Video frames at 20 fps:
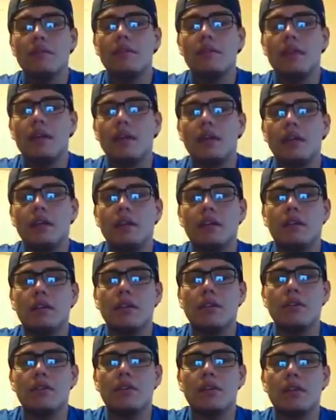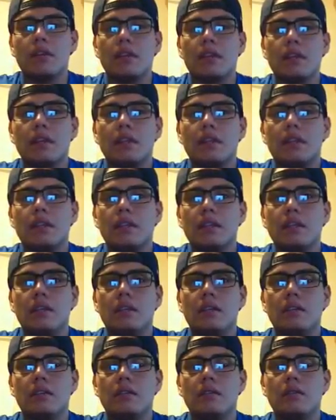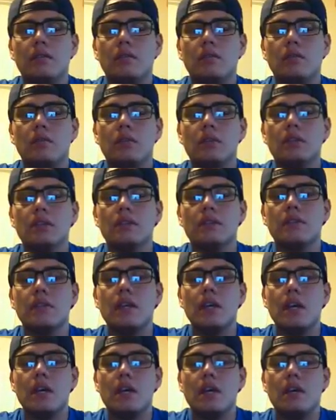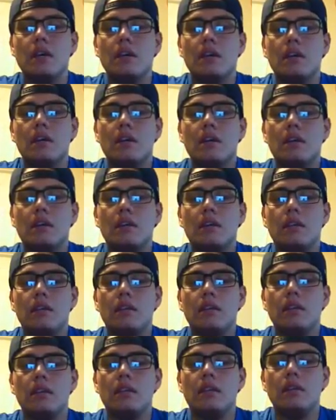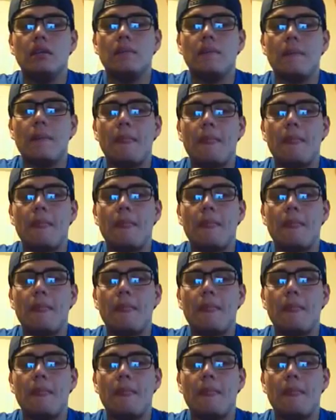Then another thing that he did was he